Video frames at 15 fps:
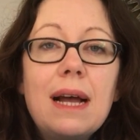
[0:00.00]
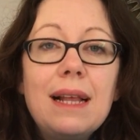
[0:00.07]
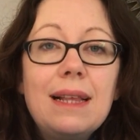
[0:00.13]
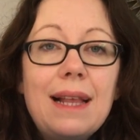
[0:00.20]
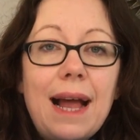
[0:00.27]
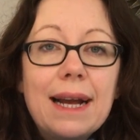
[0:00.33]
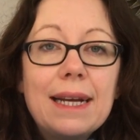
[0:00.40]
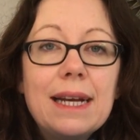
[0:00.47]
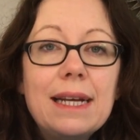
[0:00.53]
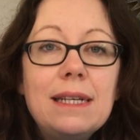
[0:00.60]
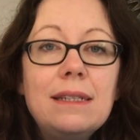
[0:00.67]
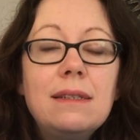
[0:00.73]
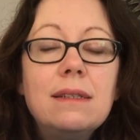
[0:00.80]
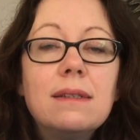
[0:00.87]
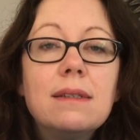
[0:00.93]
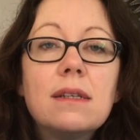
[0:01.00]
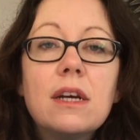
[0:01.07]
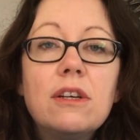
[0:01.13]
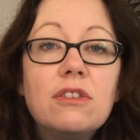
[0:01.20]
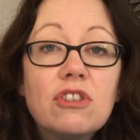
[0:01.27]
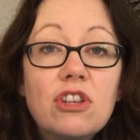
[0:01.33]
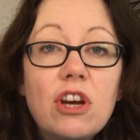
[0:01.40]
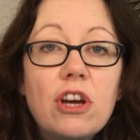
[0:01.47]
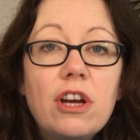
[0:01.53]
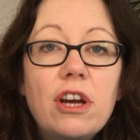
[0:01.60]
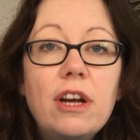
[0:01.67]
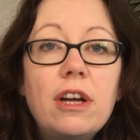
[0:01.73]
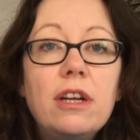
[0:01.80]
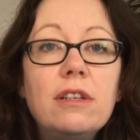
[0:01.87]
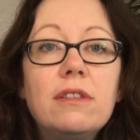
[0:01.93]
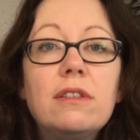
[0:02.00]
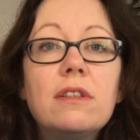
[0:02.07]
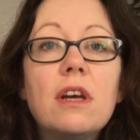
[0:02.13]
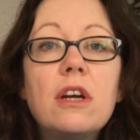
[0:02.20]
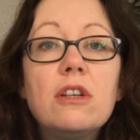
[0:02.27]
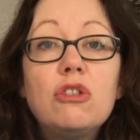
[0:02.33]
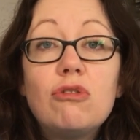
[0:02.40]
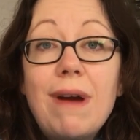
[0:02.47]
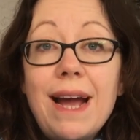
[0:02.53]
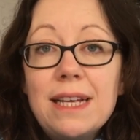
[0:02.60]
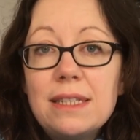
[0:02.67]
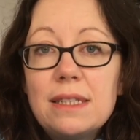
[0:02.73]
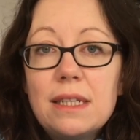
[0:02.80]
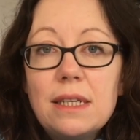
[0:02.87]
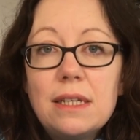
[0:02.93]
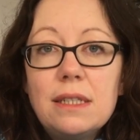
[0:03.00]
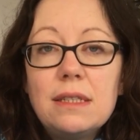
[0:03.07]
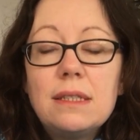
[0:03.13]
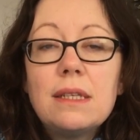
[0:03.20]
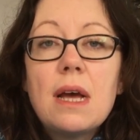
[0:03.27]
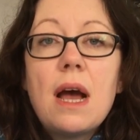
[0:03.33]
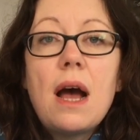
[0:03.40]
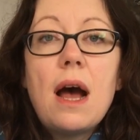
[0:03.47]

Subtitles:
leggings, skirts, dresses,